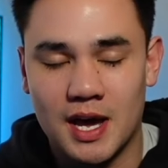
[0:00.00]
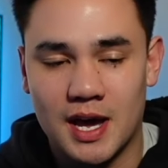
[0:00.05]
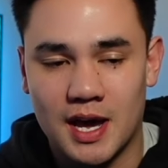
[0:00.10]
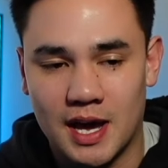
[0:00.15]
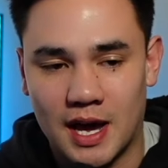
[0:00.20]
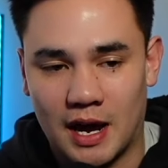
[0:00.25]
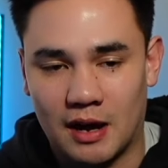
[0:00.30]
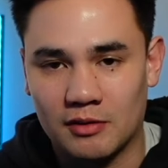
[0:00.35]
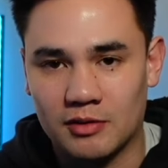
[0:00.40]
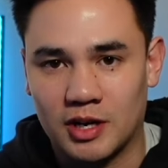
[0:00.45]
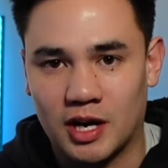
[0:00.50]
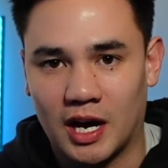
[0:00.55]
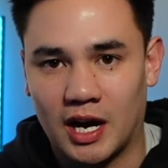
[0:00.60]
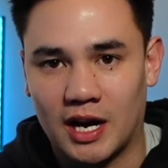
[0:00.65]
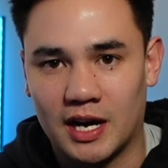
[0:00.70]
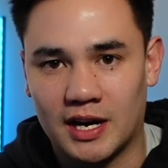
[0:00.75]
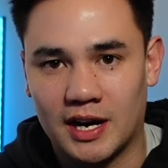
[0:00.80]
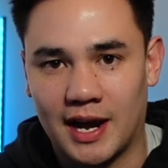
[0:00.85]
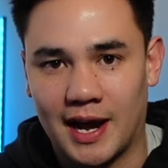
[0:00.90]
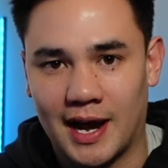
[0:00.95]
how
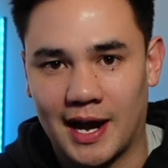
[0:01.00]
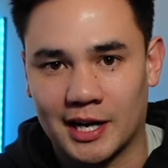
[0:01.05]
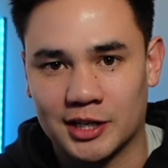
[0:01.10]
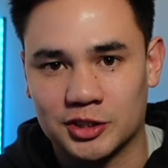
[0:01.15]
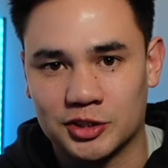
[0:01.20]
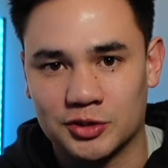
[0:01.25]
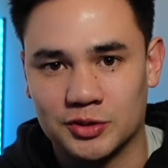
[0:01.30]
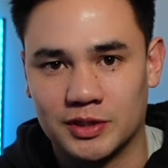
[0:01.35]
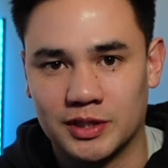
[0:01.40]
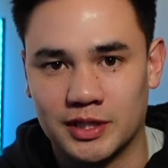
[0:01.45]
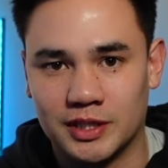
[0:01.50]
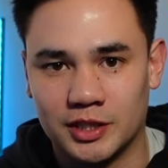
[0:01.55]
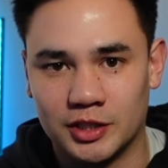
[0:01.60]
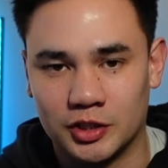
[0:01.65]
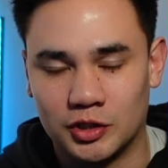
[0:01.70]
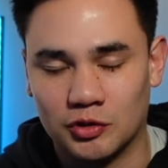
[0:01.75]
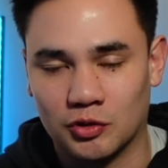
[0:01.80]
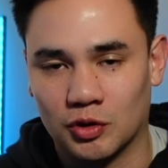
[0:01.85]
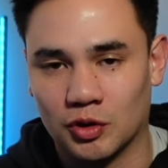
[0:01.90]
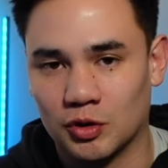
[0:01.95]
God actually
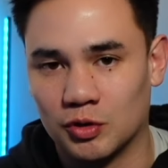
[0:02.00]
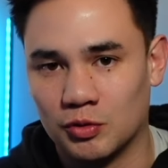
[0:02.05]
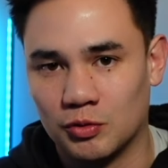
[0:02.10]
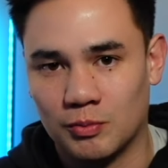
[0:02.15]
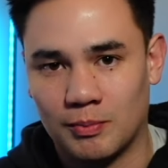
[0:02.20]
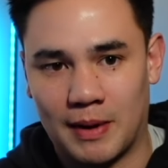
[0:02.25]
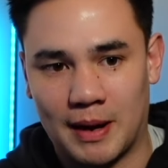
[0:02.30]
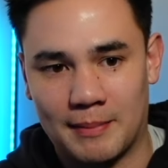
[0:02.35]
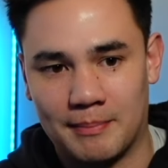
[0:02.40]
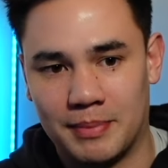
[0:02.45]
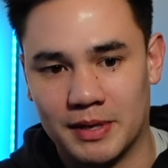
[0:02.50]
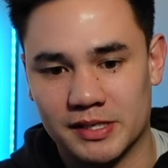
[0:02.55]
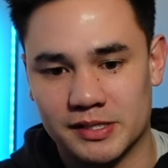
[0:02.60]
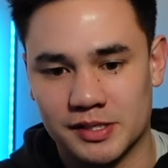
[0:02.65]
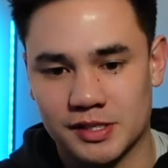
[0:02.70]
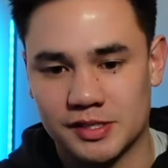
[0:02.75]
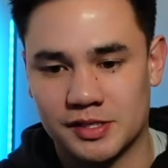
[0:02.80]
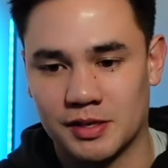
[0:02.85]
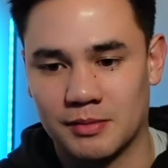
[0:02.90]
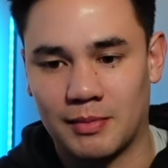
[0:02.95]
grew my
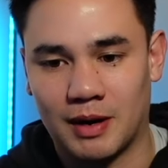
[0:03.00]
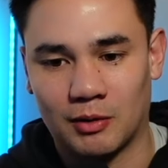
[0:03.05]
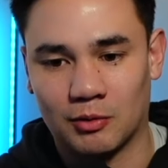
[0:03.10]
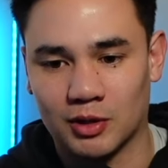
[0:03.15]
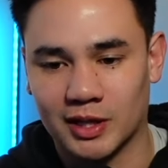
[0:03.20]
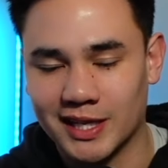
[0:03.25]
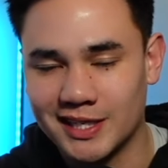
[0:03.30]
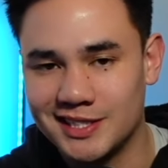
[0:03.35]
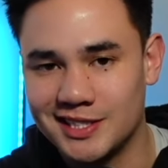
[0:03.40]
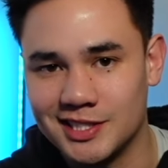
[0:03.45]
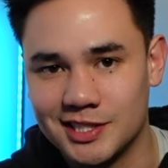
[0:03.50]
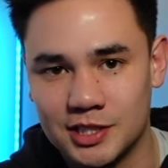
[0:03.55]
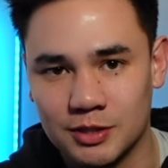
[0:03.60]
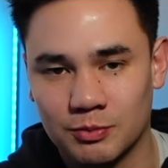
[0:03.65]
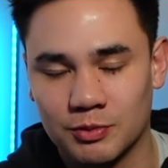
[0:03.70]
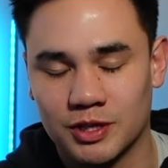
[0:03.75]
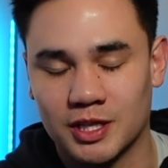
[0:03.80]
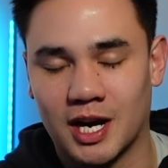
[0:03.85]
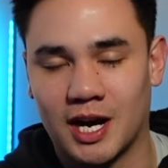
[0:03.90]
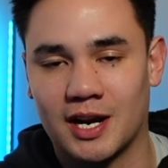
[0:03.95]
business and my relationship
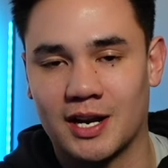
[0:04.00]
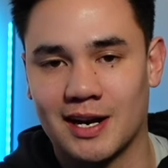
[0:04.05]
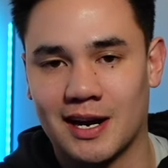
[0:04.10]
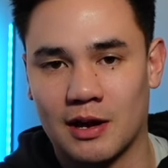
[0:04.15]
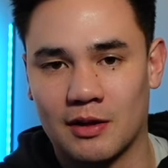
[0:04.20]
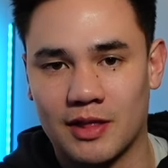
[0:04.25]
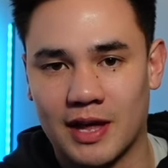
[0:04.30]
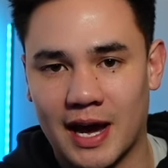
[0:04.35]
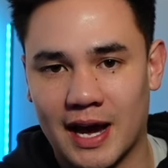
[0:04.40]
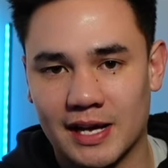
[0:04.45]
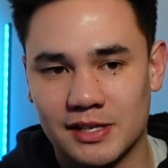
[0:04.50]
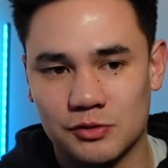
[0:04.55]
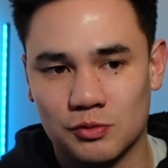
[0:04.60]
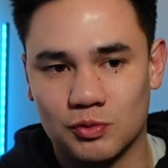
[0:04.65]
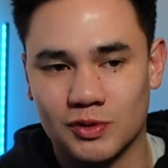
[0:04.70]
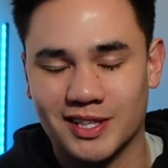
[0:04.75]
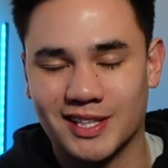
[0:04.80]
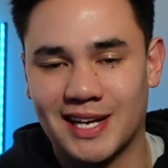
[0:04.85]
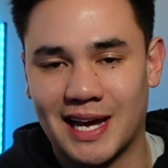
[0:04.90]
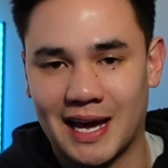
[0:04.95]
with God, and how that has
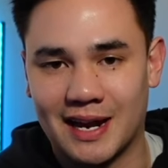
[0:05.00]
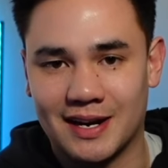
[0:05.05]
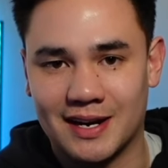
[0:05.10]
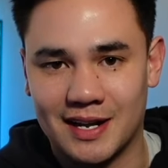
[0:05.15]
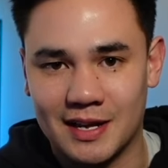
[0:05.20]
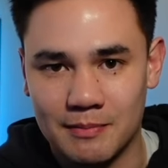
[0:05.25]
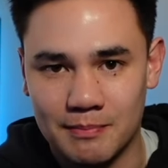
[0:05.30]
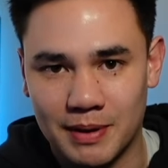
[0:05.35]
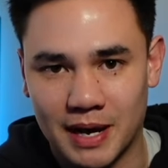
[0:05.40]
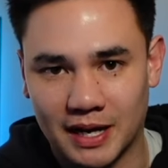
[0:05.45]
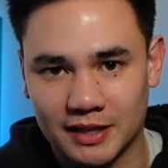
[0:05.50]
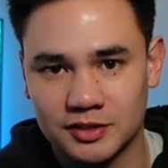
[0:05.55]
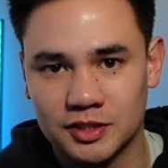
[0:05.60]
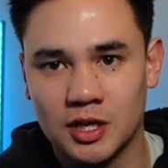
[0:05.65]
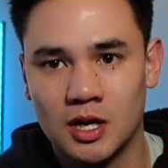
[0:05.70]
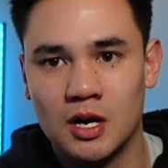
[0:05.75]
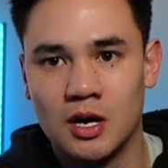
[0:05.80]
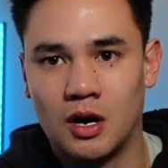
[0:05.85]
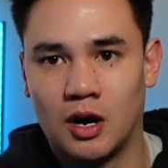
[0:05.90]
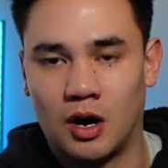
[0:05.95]
really had an impact
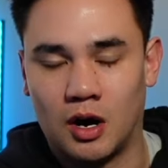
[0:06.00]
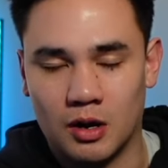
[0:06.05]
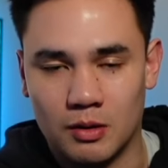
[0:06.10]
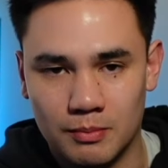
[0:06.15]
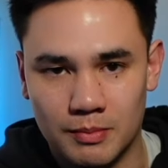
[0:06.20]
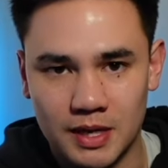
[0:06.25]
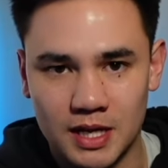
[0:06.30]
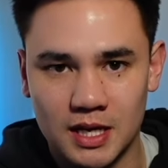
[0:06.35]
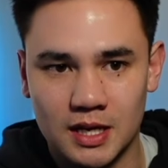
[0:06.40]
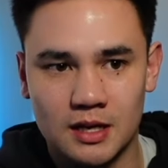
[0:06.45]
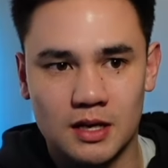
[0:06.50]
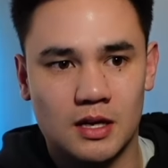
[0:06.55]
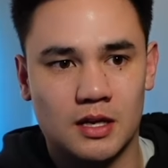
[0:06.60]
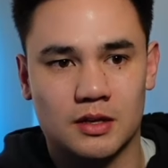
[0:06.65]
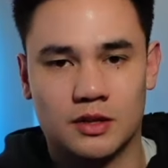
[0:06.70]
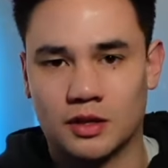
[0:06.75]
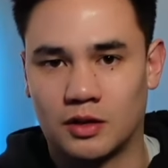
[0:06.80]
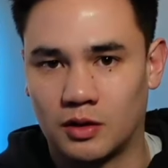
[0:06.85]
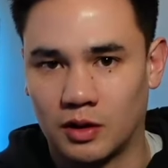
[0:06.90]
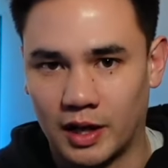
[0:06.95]
on me,
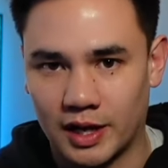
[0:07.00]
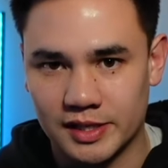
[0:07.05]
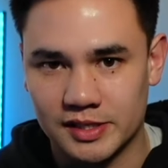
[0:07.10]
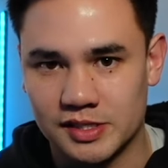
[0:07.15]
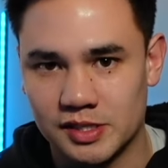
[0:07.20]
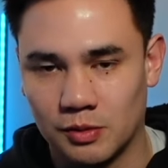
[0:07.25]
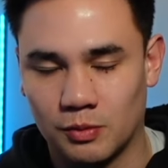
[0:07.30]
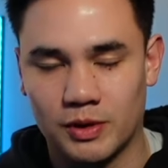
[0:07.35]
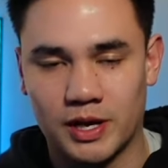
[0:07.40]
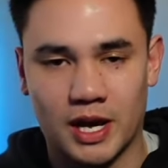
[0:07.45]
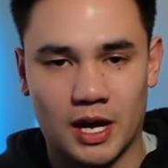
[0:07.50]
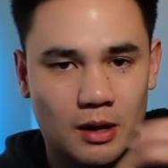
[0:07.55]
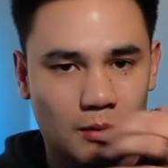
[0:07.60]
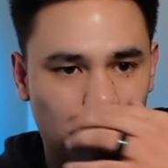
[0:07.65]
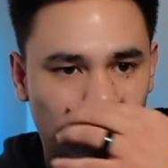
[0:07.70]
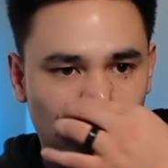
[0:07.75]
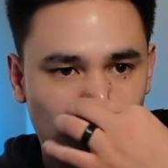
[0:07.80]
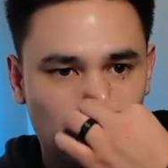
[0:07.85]
the clients that we help,